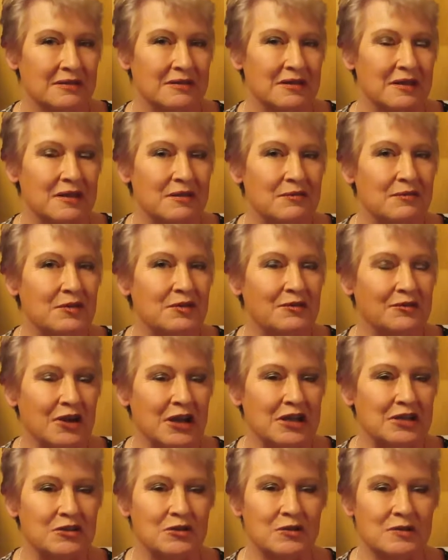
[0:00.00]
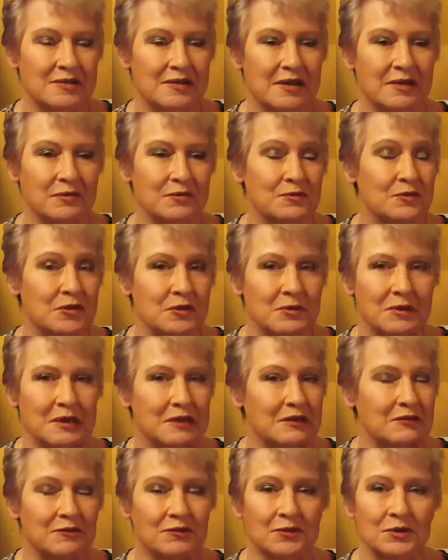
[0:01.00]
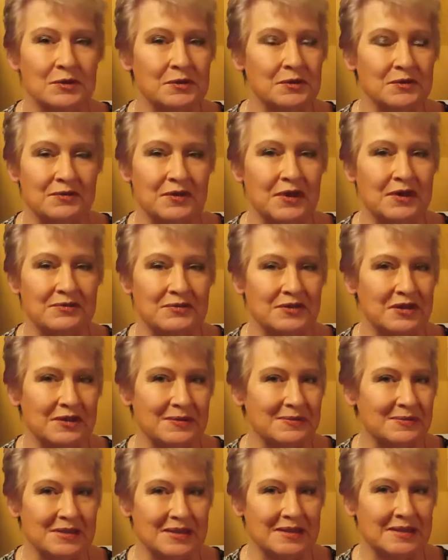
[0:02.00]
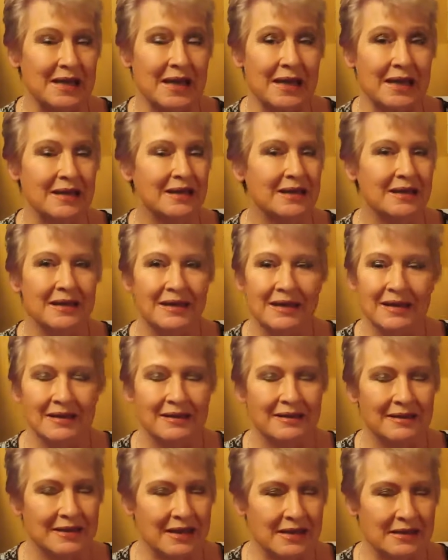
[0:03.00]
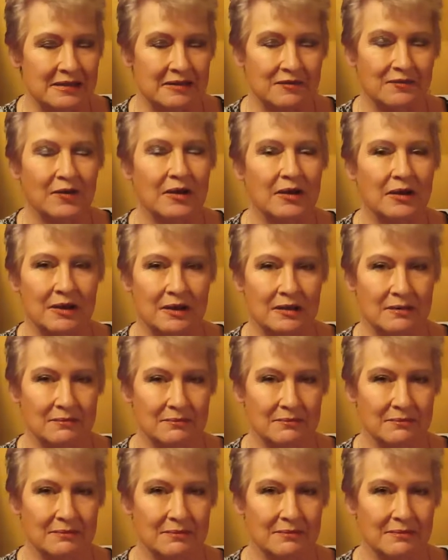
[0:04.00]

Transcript: So if you find yourself doing it 4 or 5 times a day, that's fine.